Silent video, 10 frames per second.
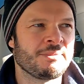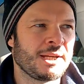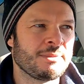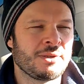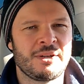
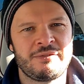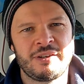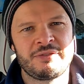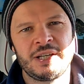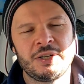Sometimes there are
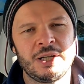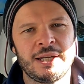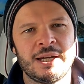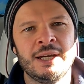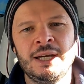$50,
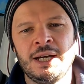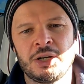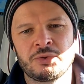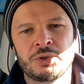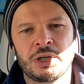
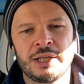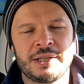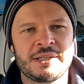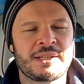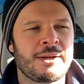
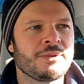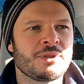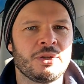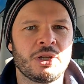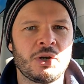$100
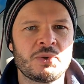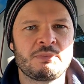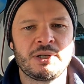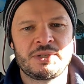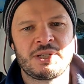discounts on
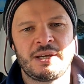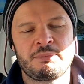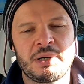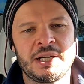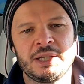those, but
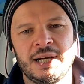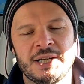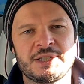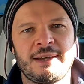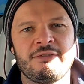uh, by and
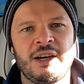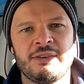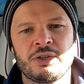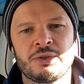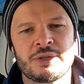large, that
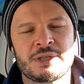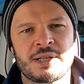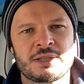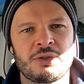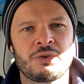$500
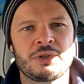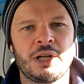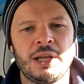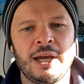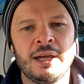to
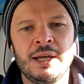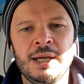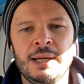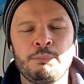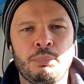$600
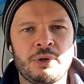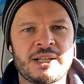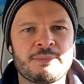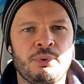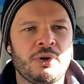
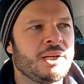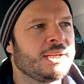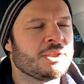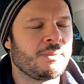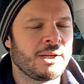price
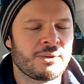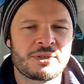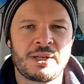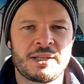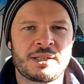point is where
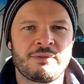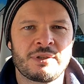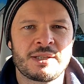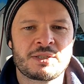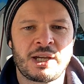you're starting
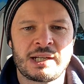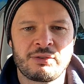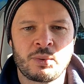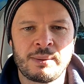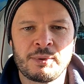for this kind
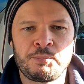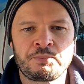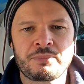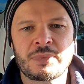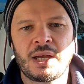of equipment.
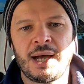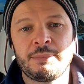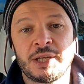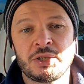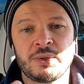
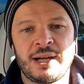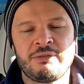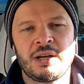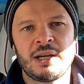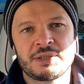Um, they do
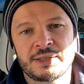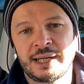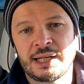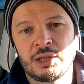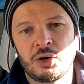have a
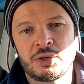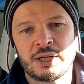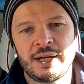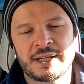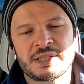slightly
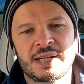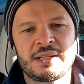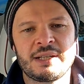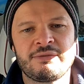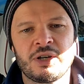longer
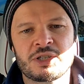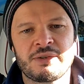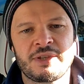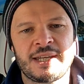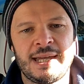extended
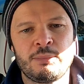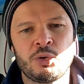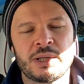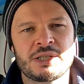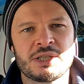version of the
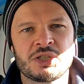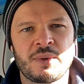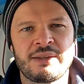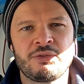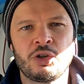cable, which is
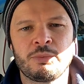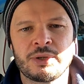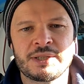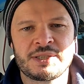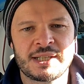
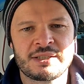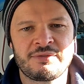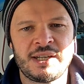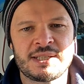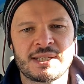
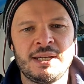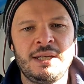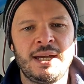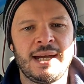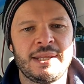24.6 feet,
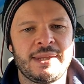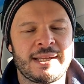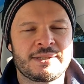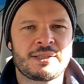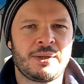and
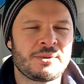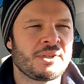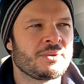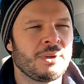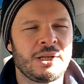that's
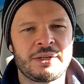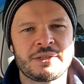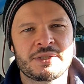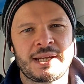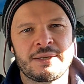closer to a lot
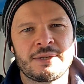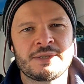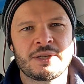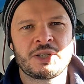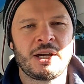of the
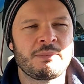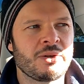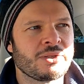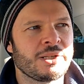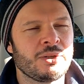standards that come.
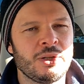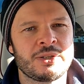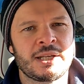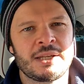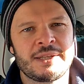Usually you're
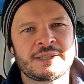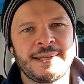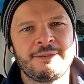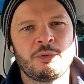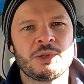looking at
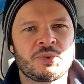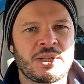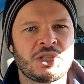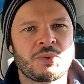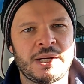this level
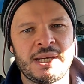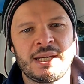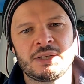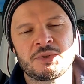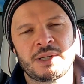between
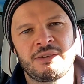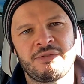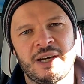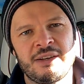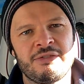20 and
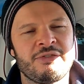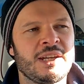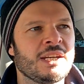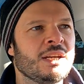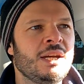25
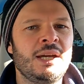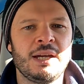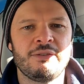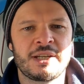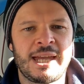feet
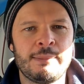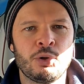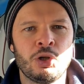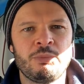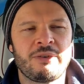of a
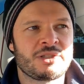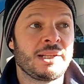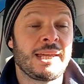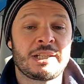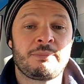cable.
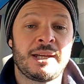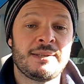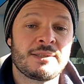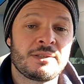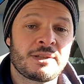Obviously that
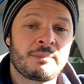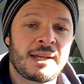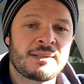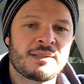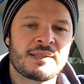depends. In some
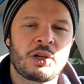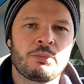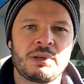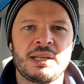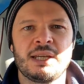cases
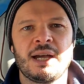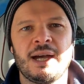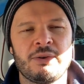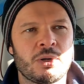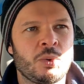that'll be
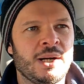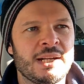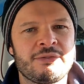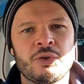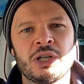uh,
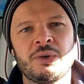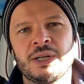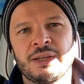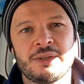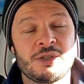required for you.
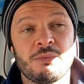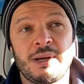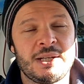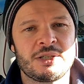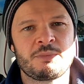In others you
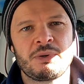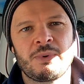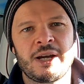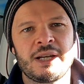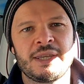may just be
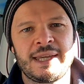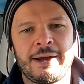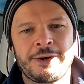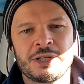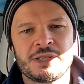right in the
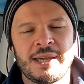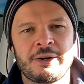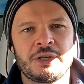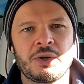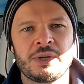garage
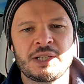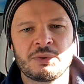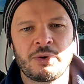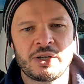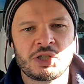there and don't
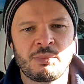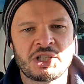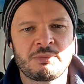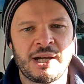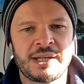need to worry too
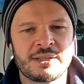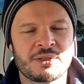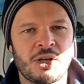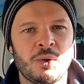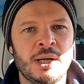much about
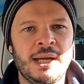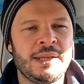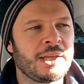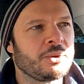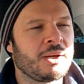it. So
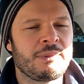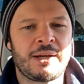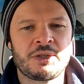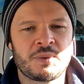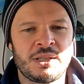that'll come
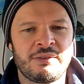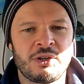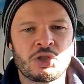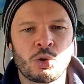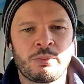down to
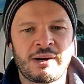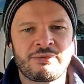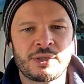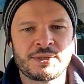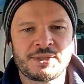individual
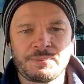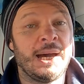preference.